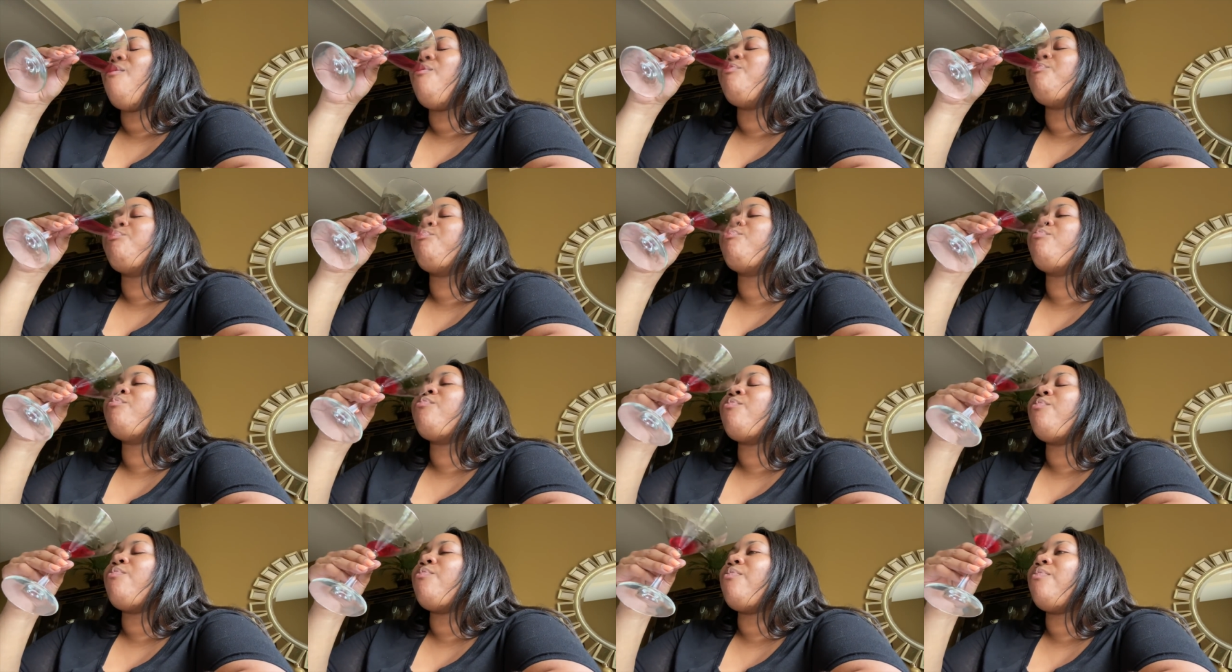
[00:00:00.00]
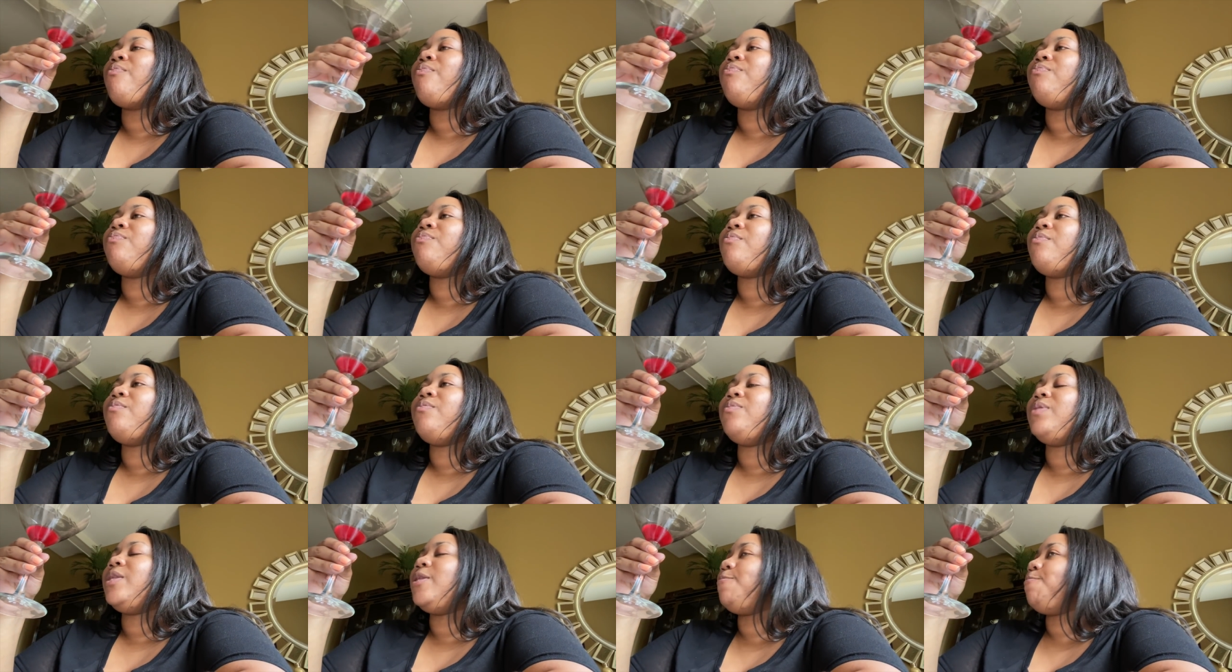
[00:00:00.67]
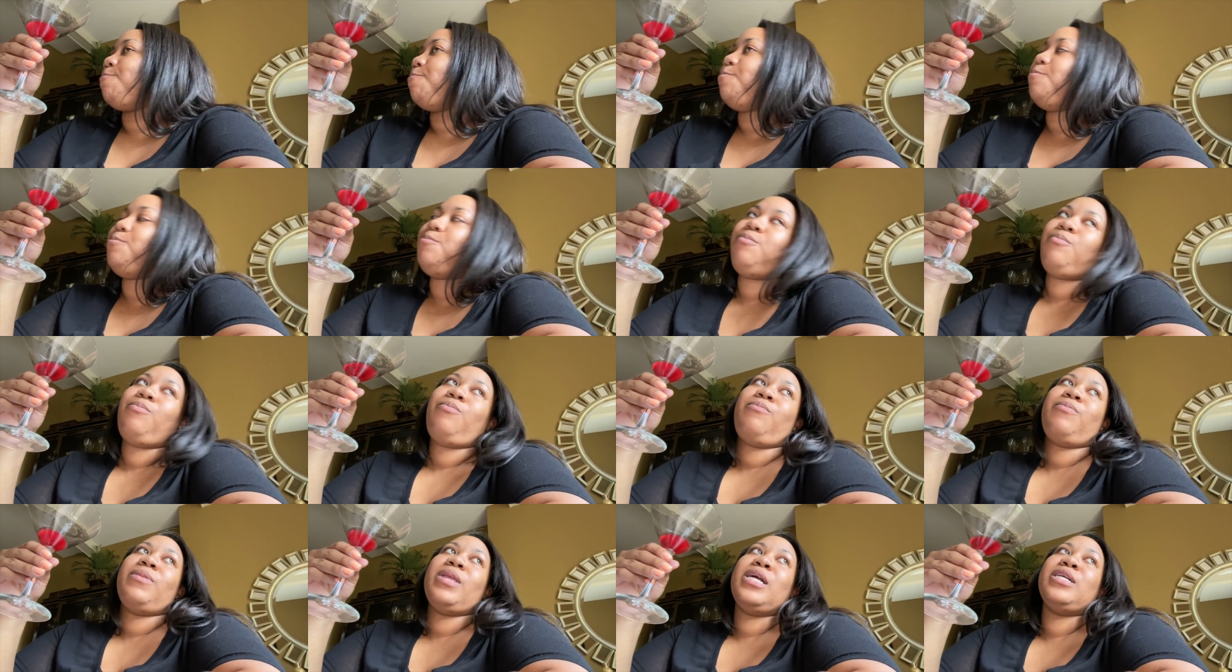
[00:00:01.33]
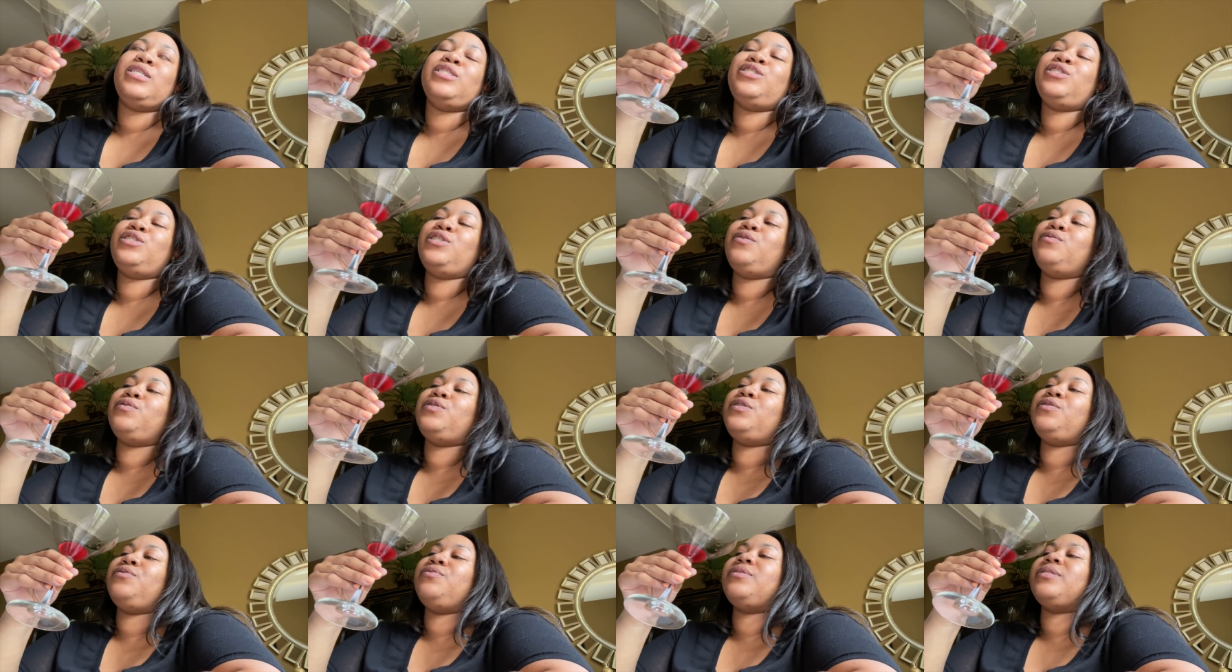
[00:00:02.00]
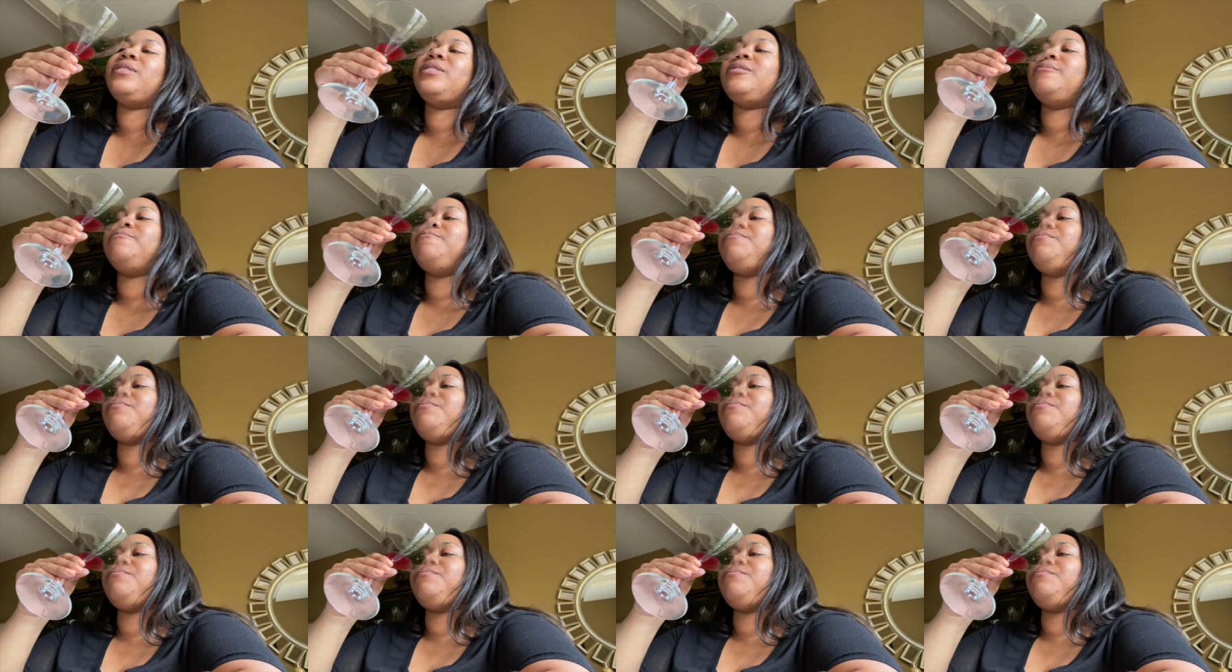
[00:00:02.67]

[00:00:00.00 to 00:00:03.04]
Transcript: Mm. So, so good.